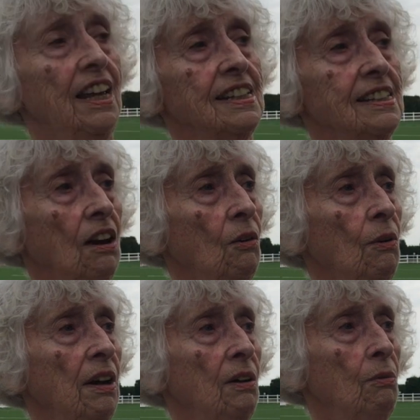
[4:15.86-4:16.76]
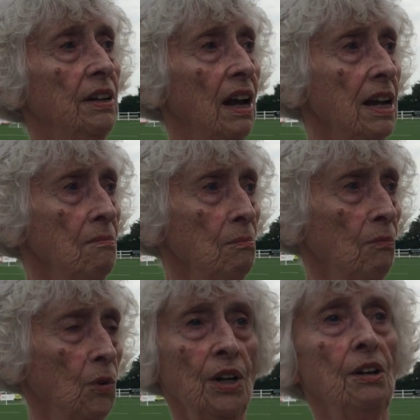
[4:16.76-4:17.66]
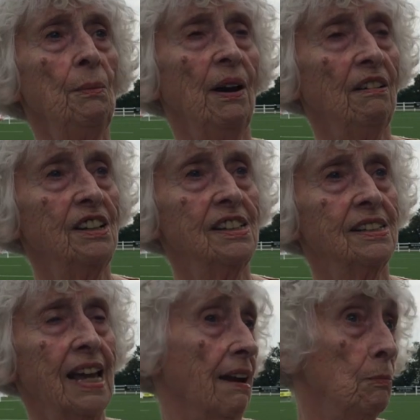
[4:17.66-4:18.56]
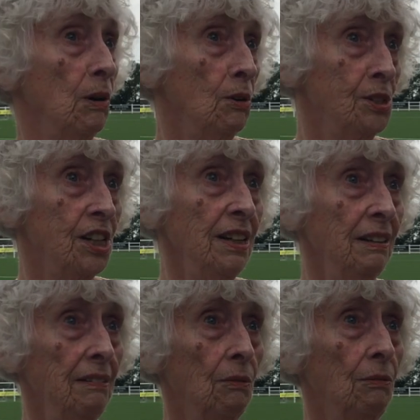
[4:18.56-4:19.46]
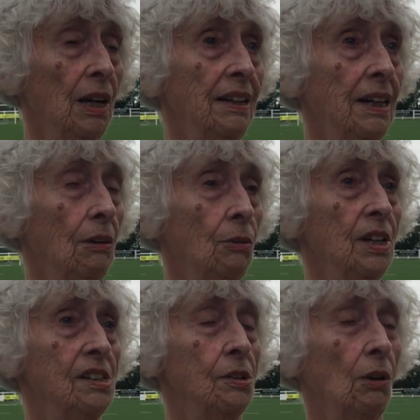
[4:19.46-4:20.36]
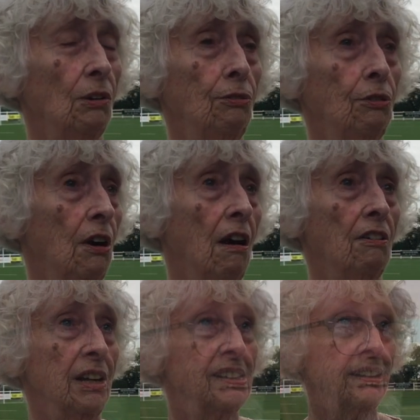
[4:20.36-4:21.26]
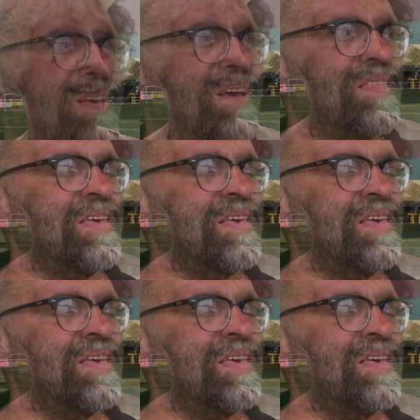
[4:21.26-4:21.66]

So uh, what I am worried about is air pollution Will it increase a lot for our residents?